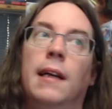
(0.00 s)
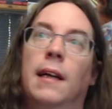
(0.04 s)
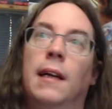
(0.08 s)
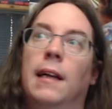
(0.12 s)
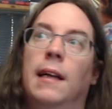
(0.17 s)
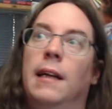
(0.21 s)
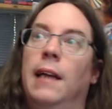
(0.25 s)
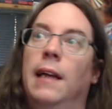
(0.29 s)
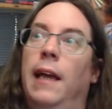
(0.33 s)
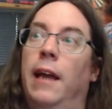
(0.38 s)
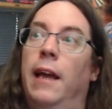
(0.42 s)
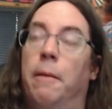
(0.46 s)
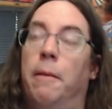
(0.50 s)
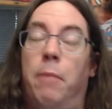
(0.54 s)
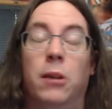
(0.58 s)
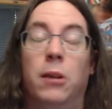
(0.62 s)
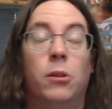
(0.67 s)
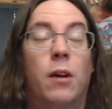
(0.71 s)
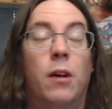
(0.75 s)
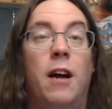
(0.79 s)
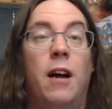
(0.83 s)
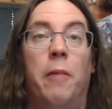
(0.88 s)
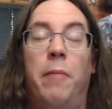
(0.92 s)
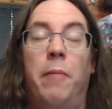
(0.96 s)
In a puzzle
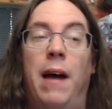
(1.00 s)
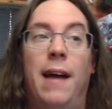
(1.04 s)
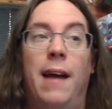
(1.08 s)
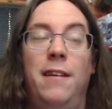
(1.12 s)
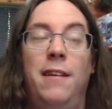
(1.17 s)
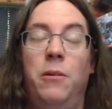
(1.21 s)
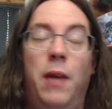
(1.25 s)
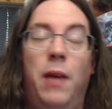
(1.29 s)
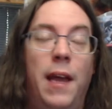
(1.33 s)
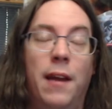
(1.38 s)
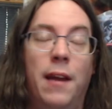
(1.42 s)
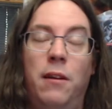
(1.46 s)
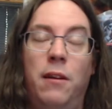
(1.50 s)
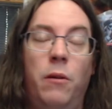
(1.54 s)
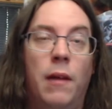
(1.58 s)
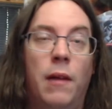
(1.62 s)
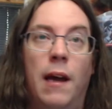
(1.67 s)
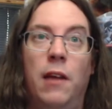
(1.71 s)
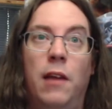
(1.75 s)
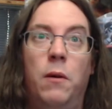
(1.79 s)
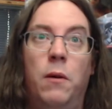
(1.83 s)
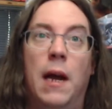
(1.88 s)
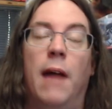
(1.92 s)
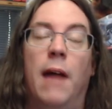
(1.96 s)
combat, you can't do that.
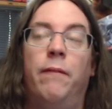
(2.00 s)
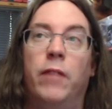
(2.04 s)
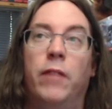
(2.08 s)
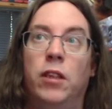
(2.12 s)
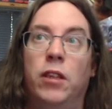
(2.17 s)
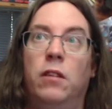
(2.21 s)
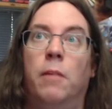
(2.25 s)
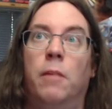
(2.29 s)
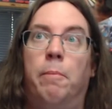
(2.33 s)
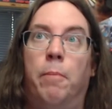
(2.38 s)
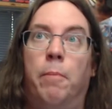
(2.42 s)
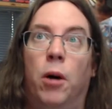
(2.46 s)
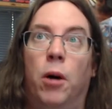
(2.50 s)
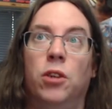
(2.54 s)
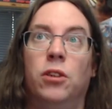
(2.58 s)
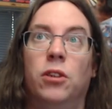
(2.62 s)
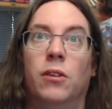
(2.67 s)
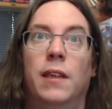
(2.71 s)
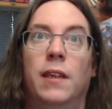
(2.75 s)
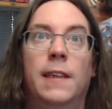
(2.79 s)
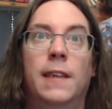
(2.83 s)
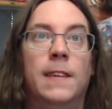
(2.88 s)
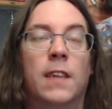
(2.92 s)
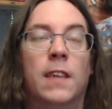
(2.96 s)
You have to, the puzzle
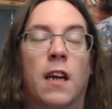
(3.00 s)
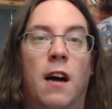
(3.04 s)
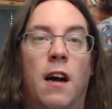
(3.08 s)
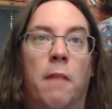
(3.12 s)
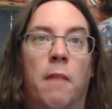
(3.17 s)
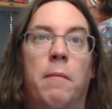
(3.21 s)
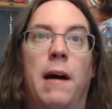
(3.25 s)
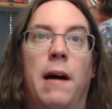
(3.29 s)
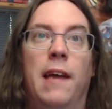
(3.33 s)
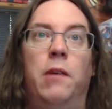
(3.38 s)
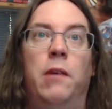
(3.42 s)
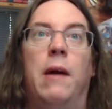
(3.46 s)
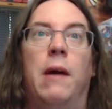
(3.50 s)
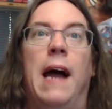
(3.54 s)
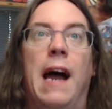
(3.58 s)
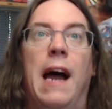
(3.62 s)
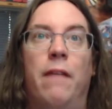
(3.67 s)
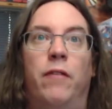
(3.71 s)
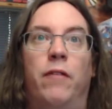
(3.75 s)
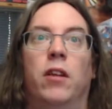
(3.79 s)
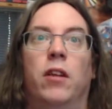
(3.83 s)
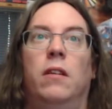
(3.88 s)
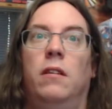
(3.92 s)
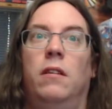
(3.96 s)
is the combat. You can't
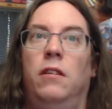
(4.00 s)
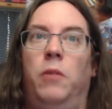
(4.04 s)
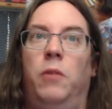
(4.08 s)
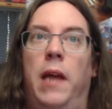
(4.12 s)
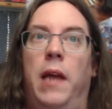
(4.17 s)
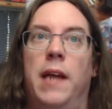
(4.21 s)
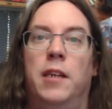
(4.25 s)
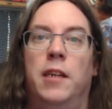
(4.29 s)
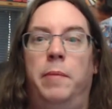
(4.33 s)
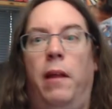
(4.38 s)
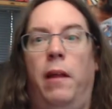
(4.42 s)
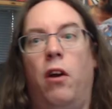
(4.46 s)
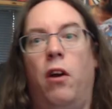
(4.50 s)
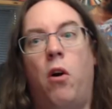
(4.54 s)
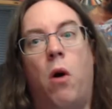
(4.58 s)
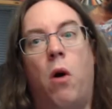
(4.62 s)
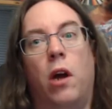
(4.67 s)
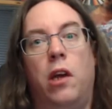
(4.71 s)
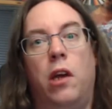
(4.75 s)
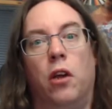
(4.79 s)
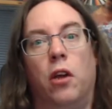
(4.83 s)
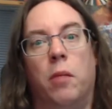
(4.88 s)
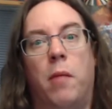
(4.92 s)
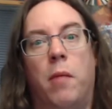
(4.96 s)
just be like, oh, I'll
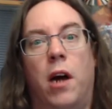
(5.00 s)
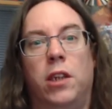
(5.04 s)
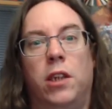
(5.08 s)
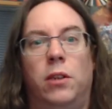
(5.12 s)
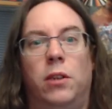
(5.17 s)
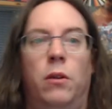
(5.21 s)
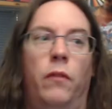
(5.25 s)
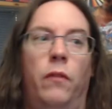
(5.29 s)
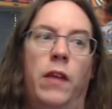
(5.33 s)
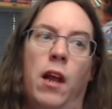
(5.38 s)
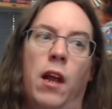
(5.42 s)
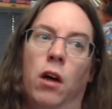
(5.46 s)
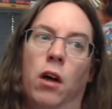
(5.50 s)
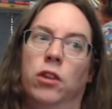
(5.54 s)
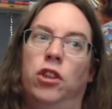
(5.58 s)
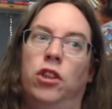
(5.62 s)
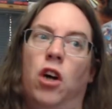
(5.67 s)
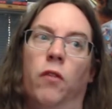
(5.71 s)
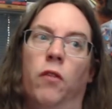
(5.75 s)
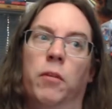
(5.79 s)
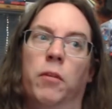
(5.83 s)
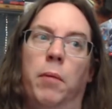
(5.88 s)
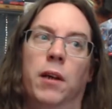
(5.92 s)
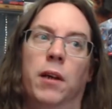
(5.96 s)
kill the monster and then I'll
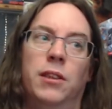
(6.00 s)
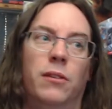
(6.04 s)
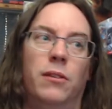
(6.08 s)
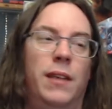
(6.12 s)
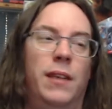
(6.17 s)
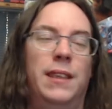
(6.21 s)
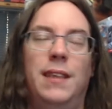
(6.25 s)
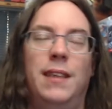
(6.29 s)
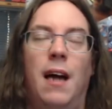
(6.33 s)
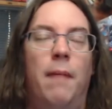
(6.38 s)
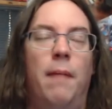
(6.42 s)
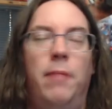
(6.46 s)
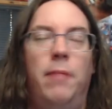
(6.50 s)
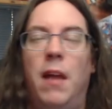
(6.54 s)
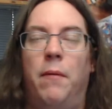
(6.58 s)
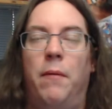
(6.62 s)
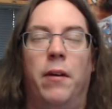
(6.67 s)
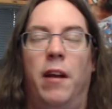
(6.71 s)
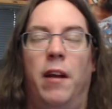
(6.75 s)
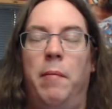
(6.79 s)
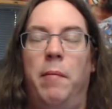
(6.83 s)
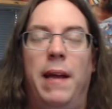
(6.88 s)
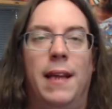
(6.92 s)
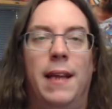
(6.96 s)
solve the puzzle. I'm never going
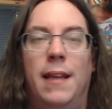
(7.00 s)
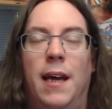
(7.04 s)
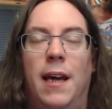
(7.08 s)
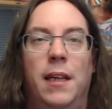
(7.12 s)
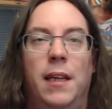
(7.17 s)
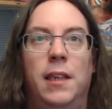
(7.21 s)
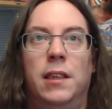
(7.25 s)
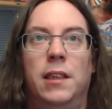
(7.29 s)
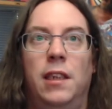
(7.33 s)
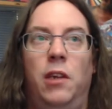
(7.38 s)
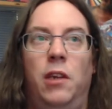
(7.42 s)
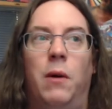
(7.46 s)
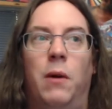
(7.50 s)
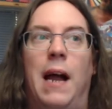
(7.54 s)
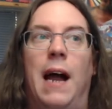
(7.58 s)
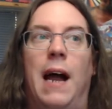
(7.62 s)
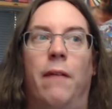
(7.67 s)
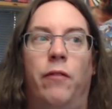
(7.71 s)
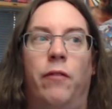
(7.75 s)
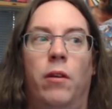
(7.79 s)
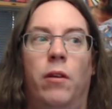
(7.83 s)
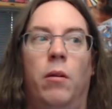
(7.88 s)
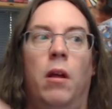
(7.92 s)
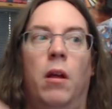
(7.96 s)
to make it that easy. You have
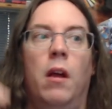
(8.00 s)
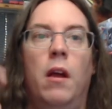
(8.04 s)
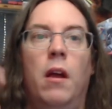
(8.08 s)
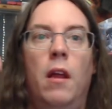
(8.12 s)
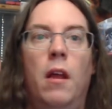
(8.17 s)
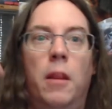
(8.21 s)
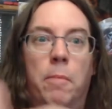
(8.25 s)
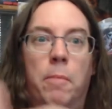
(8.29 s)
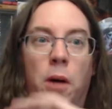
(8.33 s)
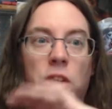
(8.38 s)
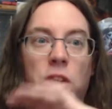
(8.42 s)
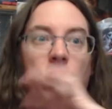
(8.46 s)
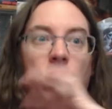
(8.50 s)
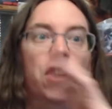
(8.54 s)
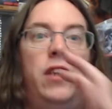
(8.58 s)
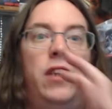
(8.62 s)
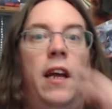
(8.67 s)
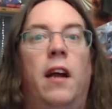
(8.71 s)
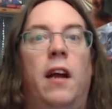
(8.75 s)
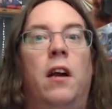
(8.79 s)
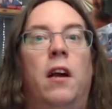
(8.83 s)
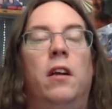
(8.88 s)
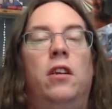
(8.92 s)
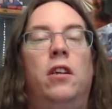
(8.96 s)
to, the puzzle's
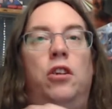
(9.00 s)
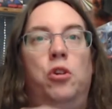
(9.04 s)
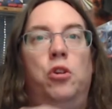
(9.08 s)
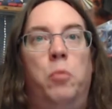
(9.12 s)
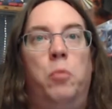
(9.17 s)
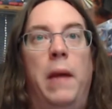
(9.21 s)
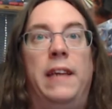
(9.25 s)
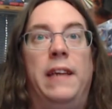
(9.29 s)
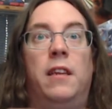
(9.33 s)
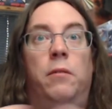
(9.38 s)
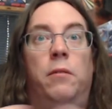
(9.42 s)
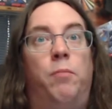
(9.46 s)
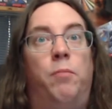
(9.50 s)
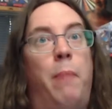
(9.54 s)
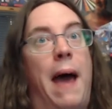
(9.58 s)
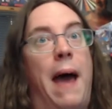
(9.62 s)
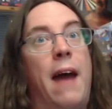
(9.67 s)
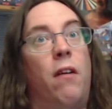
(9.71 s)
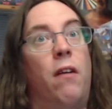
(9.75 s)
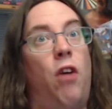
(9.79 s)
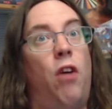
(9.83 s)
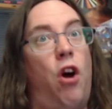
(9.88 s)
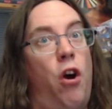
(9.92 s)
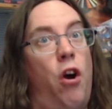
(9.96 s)
there to make the
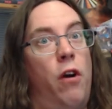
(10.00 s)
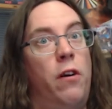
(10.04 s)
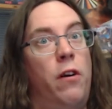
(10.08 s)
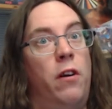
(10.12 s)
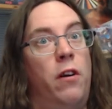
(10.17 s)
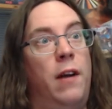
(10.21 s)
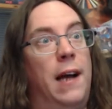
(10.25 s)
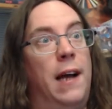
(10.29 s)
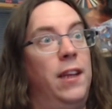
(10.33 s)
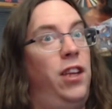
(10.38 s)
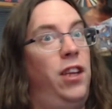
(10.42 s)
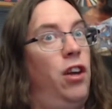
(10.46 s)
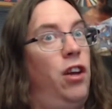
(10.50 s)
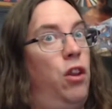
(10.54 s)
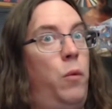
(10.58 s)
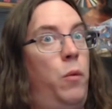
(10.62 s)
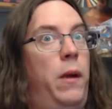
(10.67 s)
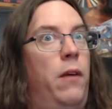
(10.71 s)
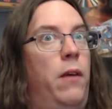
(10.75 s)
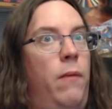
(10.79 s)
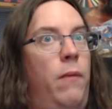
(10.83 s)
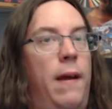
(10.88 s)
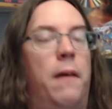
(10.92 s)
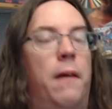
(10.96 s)
battle harder, not the other way
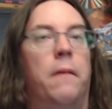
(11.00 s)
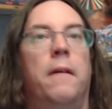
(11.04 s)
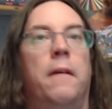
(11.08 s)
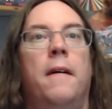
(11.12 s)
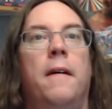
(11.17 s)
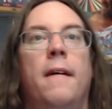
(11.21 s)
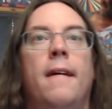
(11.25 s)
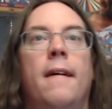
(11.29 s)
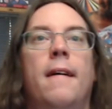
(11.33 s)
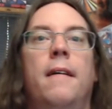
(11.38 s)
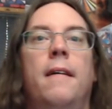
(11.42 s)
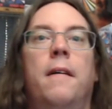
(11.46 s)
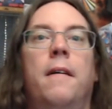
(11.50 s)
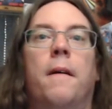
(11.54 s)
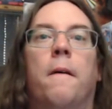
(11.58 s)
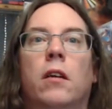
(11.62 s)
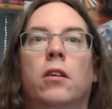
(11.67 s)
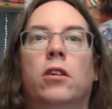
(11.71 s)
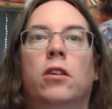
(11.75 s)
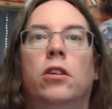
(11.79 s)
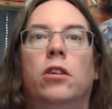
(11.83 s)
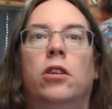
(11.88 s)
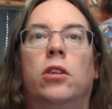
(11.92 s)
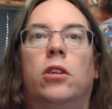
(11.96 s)
around, you know.
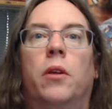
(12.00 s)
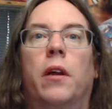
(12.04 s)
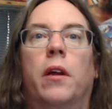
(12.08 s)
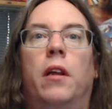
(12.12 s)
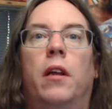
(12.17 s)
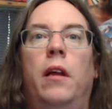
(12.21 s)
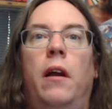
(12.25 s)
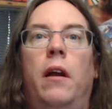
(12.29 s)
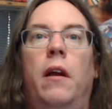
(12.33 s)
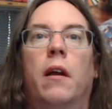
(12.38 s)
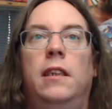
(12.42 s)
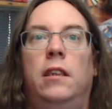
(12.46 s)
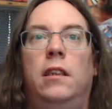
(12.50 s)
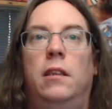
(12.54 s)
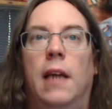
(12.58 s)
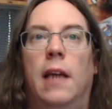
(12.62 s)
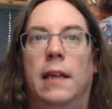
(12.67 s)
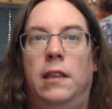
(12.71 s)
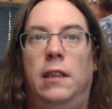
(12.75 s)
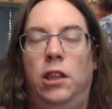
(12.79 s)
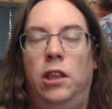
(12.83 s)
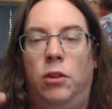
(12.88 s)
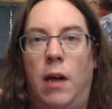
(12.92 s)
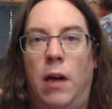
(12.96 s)
So the cleric, as
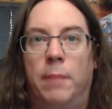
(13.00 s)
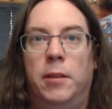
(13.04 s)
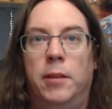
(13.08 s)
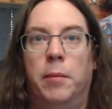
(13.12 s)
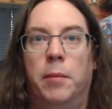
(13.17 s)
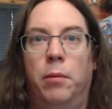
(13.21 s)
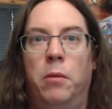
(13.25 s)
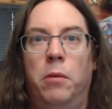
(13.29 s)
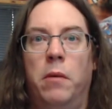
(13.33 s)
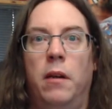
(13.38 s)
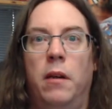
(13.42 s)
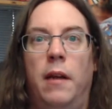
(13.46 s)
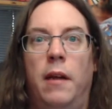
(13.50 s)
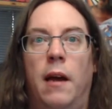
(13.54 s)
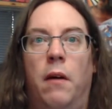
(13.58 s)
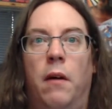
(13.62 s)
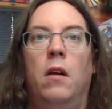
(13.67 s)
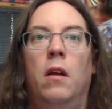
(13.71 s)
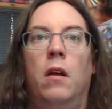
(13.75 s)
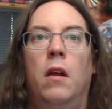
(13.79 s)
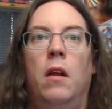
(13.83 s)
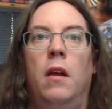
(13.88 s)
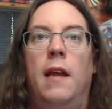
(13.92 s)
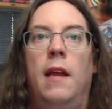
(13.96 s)
he drops the blue one
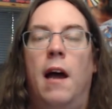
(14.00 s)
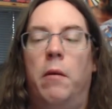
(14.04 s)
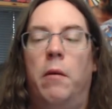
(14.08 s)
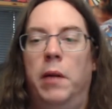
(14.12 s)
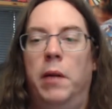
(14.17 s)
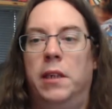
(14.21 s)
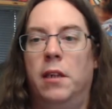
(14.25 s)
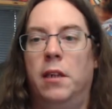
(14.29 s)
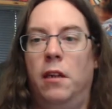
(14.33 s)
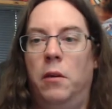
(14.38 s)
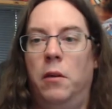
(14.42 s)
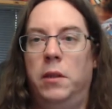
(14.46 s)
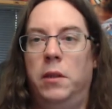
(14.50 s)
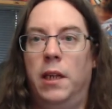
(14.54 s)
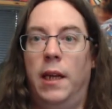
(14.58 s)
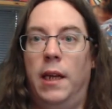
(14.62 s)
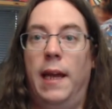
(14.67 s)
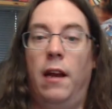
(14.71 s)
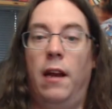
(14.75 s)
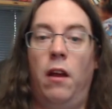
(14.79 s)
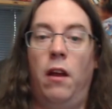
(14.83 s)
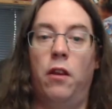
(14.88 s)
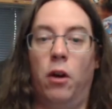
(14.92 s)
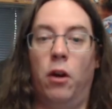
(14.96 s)
down, now what he's going to do is he's going to take
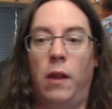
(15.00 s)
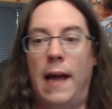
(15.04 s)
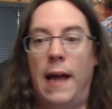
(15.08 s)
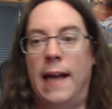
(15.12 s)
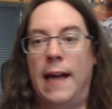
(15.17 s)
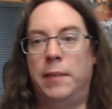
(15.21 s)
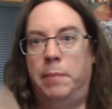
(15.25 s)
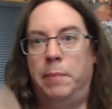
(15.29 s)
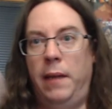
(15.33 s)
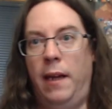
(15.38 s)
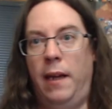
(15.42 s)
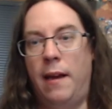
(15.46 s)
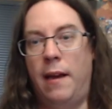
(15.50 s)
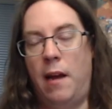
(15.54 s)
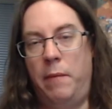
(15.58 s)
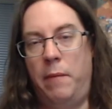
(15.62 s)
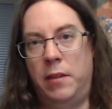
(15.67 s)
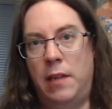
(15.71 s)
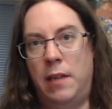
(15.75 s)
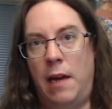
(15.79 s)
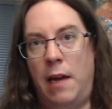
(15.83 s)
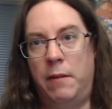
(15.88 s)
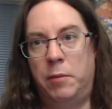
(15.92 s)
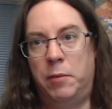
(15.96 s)
another glass bead out of
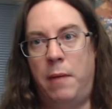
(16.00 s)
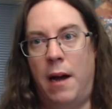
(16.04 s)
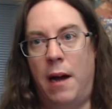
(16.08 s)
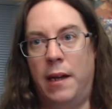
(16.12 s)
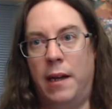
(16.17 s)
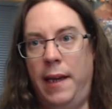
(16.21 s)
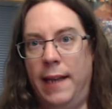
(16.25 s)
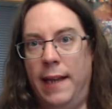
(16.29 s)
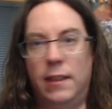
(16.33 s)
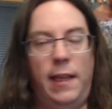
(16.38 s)
his pocket.